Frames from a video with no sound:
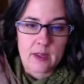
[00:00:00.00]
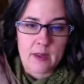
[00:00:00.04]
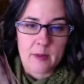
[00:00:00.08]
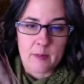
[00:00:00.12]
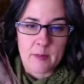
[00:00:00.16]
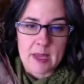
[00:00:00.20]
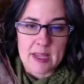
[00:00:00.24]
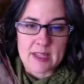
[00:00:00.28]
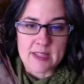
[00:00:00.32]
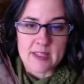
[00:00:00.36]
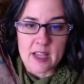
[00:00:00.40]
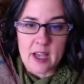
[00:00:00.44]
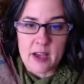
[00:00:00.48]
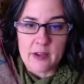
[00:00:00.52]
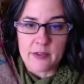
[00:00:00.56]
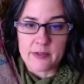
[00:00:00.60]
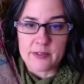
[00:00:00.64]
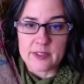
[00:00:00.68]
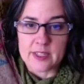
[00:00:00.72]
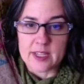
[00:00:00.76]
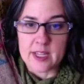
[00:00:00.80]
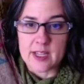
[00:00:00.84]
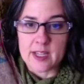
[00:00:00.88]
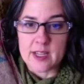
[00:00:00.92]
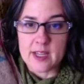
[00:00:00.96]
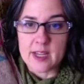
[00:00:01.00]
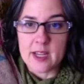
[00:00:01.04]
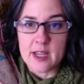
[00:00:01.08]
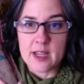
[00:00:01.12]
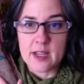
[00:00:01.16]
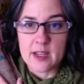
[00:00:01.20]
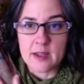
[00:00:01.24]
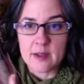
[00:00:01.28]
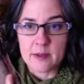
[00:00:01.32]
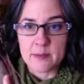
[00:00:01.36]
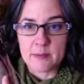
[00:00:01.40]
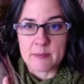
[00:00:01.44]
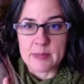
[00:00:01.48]
Meg's Lofton
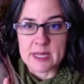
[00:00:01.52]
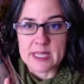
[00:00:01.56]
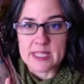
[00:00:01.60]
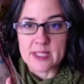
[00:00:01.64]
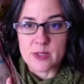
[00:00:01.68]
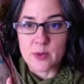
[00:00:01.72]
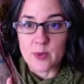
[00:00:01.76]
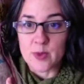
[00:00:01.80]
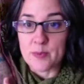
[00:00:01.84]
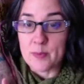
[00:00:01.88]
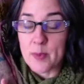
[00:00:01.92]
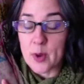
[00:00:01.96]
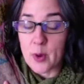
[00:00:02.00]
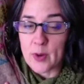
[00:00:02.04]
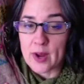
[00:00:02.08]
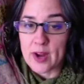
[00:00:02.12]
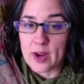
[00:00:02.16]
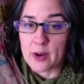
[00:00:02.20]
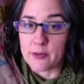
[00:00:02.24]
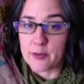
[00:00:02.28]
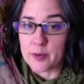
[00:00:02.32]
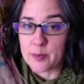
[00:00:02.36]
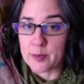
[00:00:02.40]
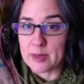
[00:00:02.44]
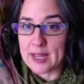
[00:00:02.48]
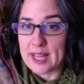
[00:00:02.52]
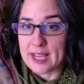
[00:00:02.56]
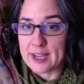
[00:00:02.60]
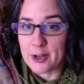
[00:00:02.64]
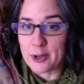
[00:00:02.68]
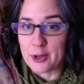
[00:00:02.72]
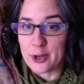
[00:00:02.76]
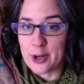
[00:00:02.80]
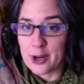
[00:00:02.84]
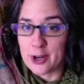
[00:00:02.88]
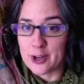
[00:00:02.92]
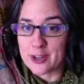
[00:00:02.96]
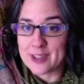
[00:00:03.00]
mixed with mohair from Blacker
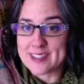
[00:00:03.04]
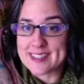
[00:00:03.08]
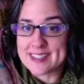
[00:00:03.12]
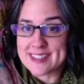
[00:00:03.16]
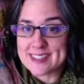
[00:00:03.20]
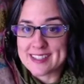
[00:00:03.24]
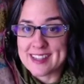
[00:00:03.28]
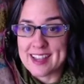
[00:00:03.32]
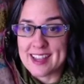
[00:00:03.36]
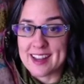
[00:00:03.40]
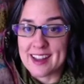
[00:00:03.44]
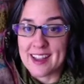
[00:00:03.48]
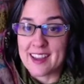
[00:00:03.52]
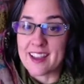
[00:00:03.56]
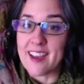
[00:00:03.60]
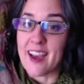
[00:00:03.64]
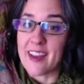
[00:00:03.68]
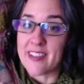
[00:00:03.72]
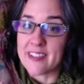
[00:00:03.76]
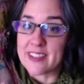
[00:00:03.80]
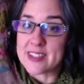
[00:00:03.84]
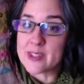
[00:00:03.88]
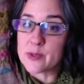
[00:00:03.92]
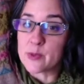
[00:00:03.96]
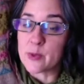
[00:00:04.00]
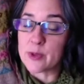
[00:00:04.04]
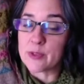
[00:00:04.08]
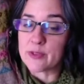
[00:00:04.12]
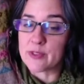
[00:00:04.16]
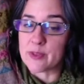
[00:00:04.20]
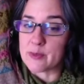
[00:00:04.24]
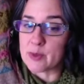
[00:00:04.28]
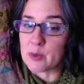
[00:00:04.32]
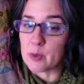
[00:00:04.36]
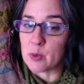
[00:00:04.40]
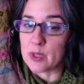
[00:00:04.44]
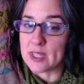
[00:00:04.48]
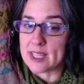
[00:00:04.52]
Yarns, and I got this one from
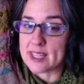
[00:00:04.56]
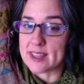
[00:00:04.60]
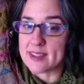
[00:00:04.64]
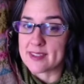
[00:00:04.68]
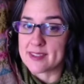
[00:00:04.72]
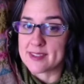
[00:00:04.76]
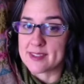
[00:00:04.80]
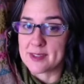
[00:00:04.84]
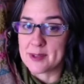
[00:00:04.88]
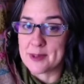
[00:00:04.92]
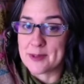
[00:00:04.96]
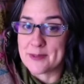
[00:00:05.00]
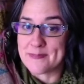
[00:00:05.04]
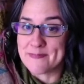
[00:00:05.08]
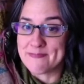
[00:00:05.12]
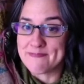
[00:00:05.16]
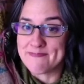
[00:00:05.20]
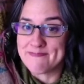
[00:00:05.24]
the Woolly Thistle.